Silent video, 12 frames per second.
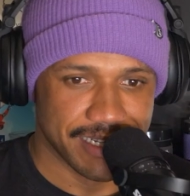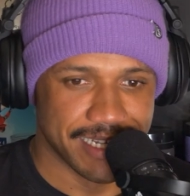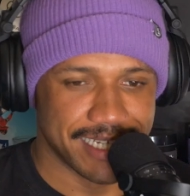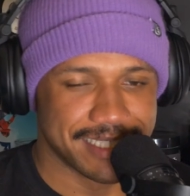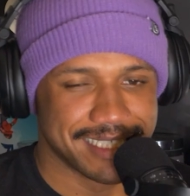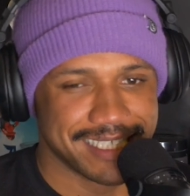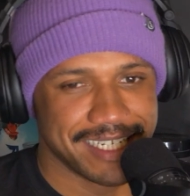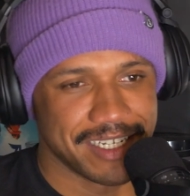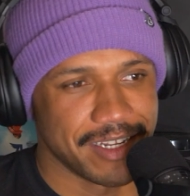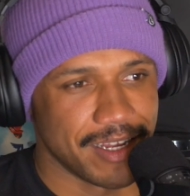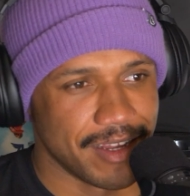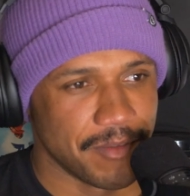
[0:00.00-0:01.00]
Nice.
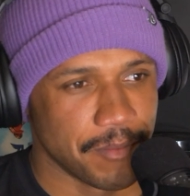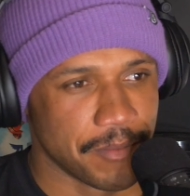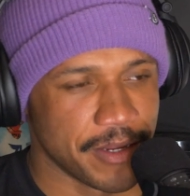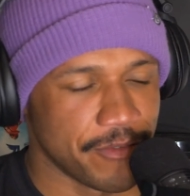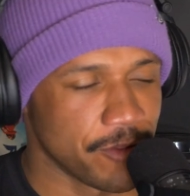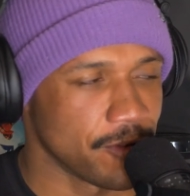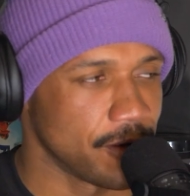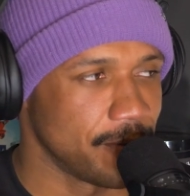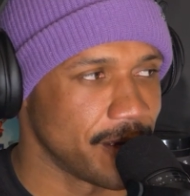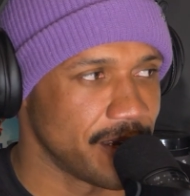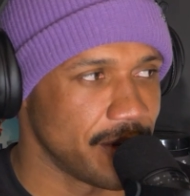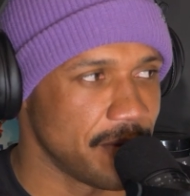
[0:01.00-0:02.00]
Brie, have you thought
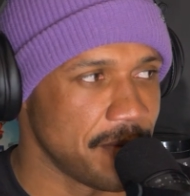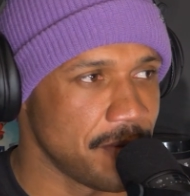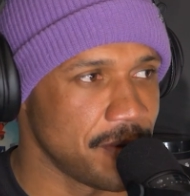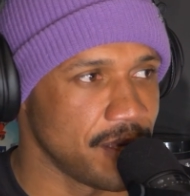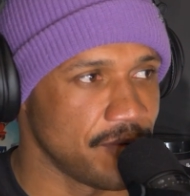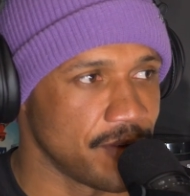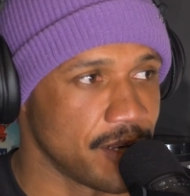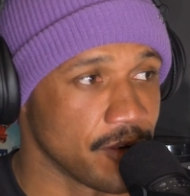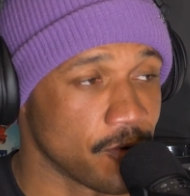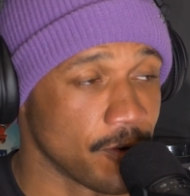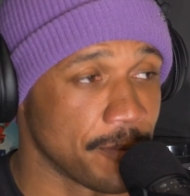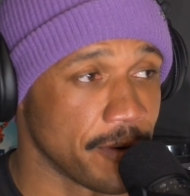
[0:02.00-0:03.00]
about maybe even
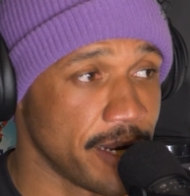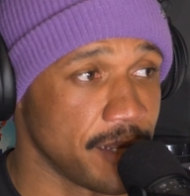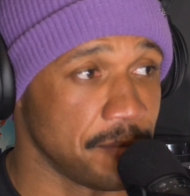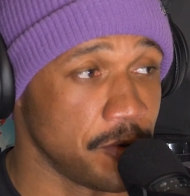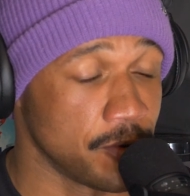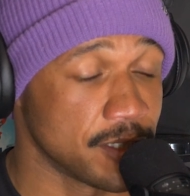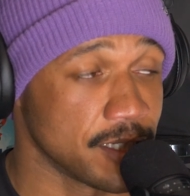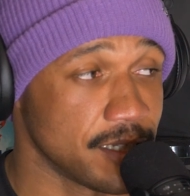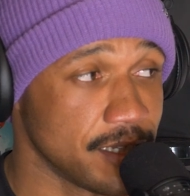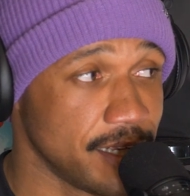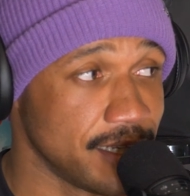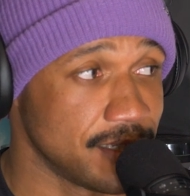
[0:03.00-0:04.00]
incorporating
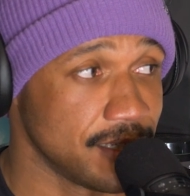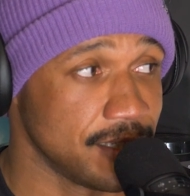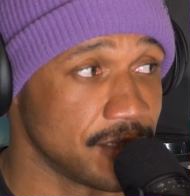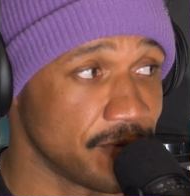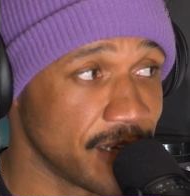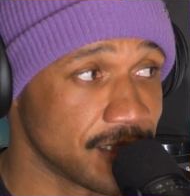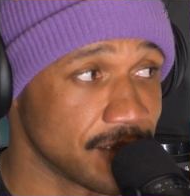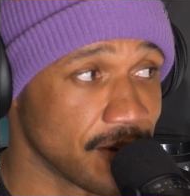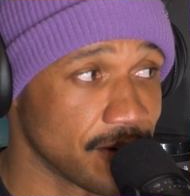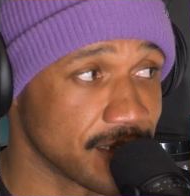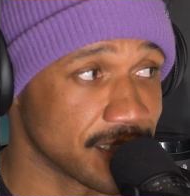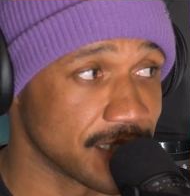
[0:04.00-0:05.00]
music into these events at
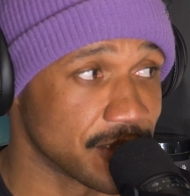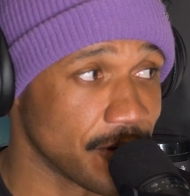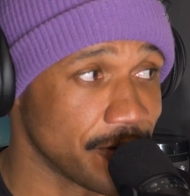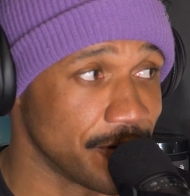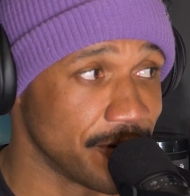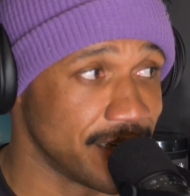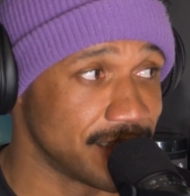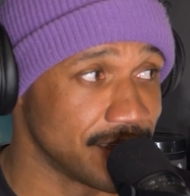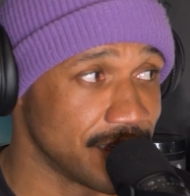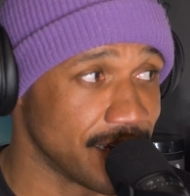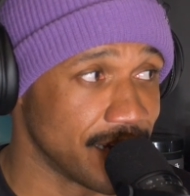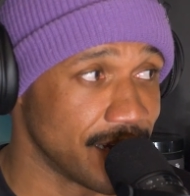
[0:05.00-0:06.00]
all? Because I saw you're
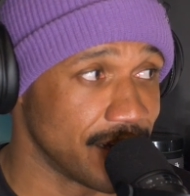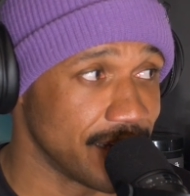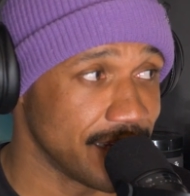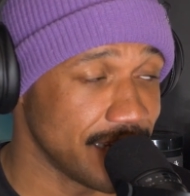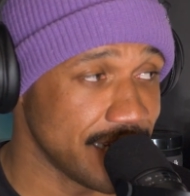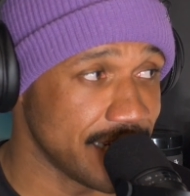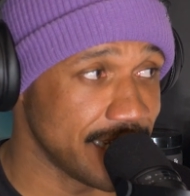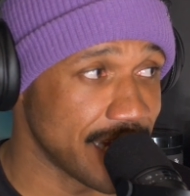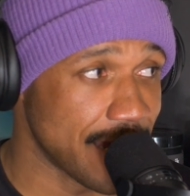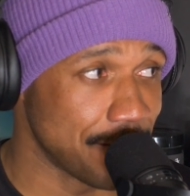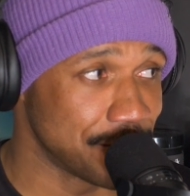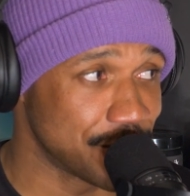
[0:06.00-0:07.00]
into the
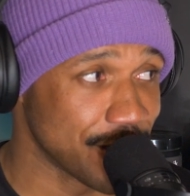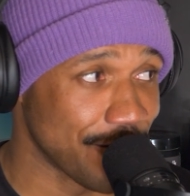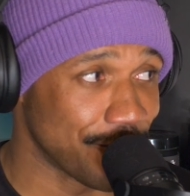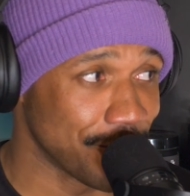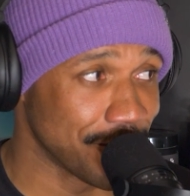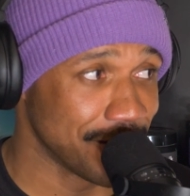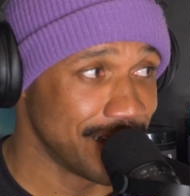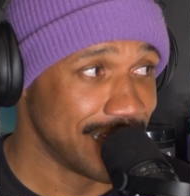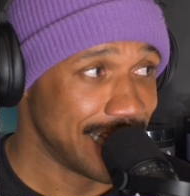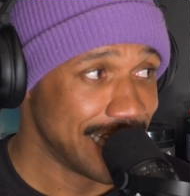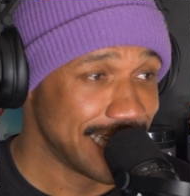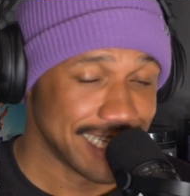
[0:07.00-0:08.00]
EDM shuffle
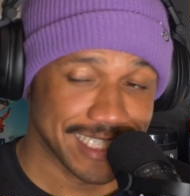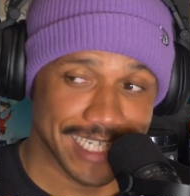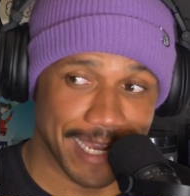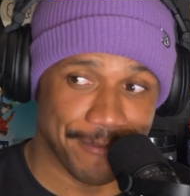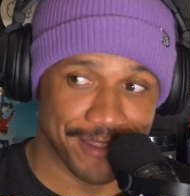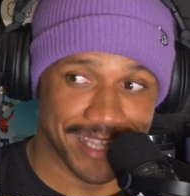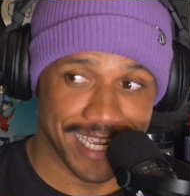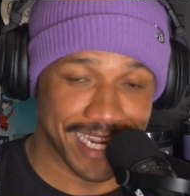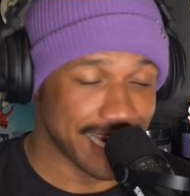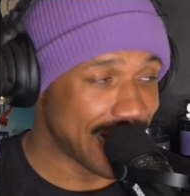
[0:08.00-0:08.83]
type of thing.